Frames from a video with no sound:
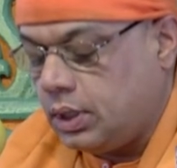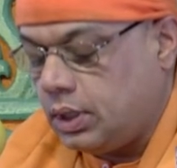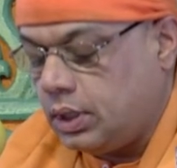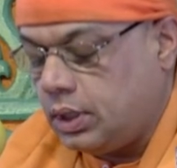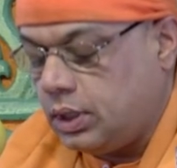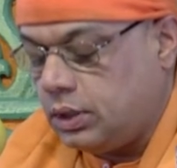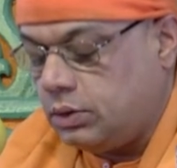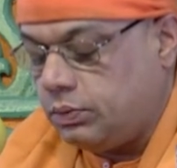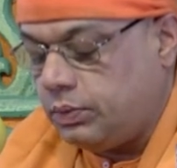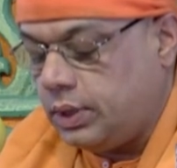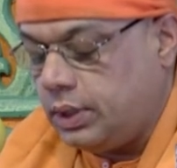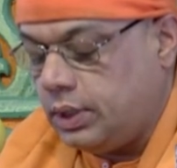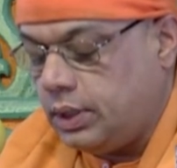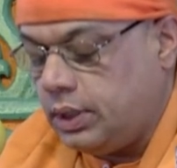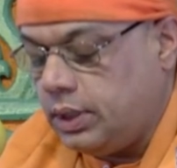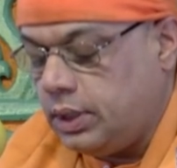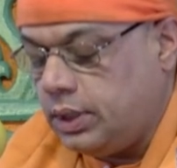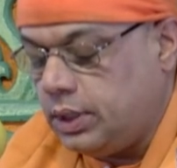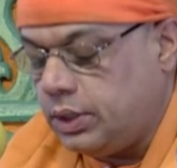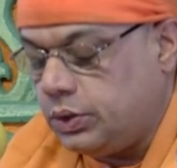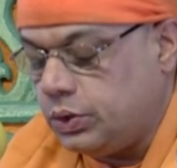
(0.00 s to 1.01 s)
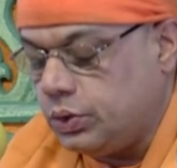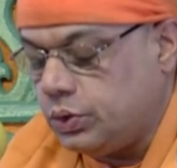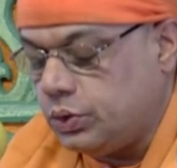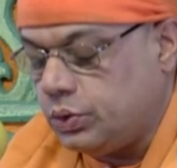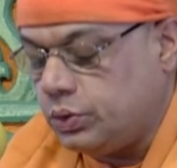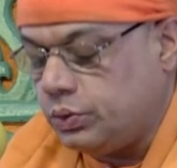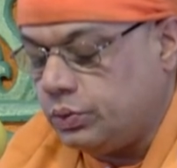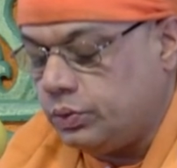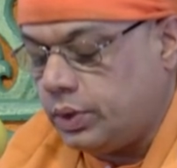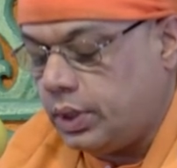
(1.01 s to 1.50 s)
it will lead
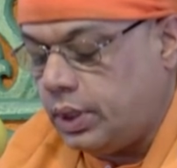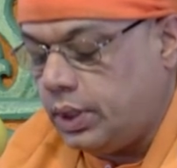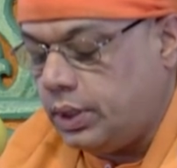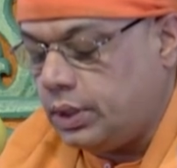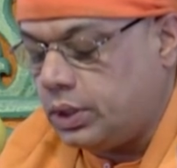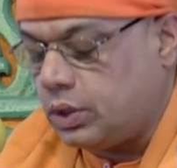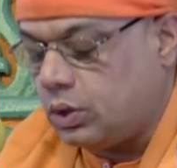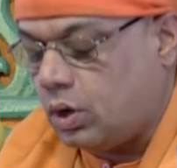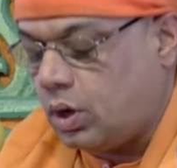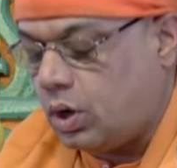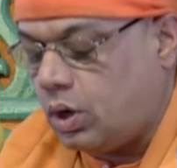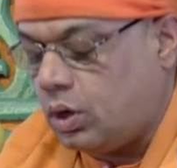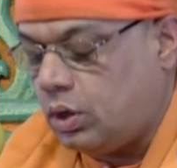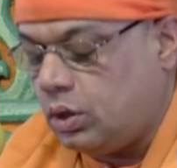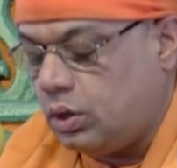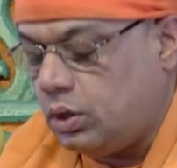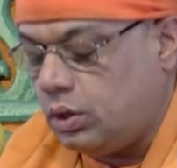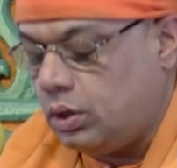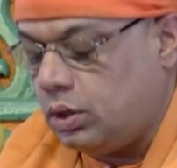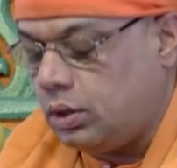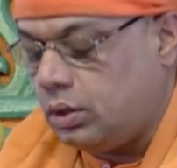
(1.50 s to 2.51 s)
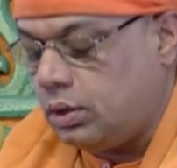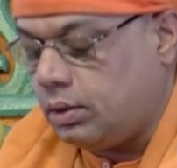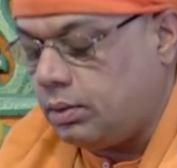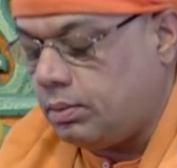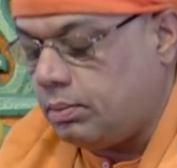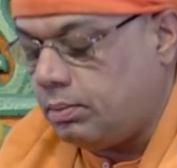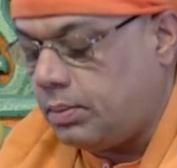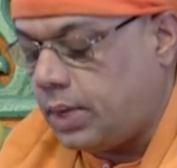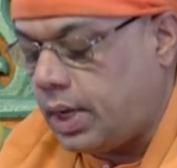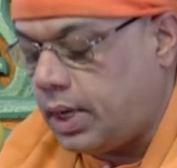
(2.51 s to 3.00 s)
you into all
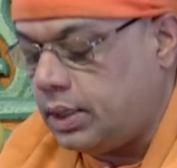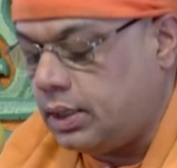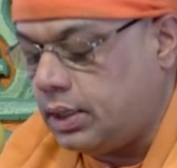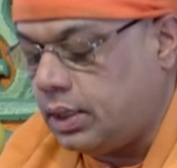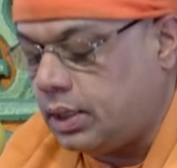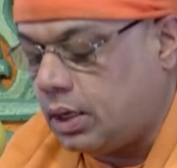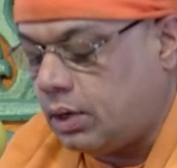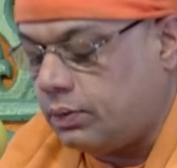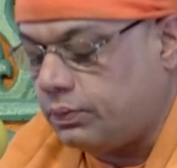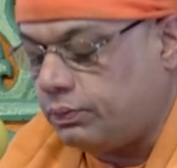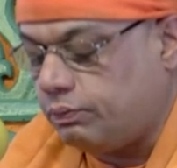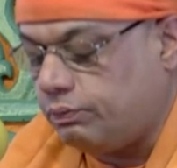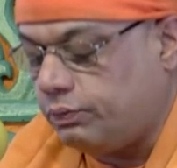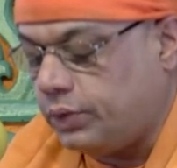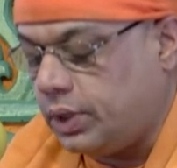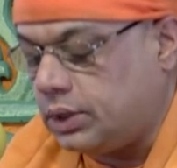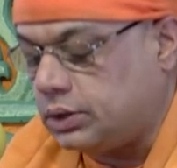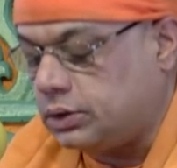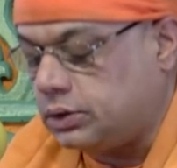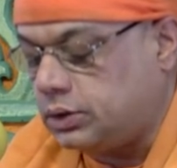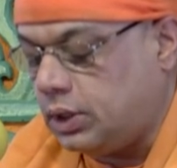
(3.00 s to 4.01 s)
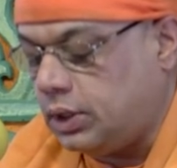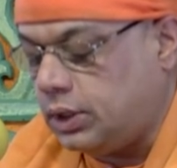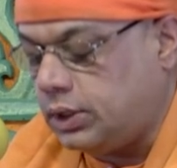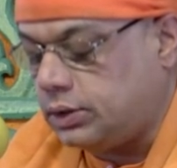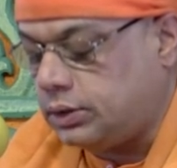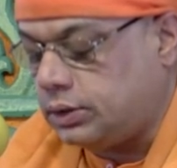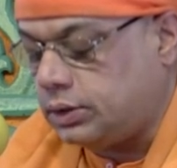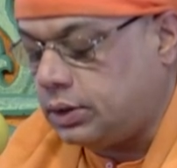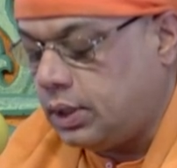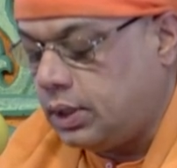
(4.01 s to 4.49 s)
manner of worthless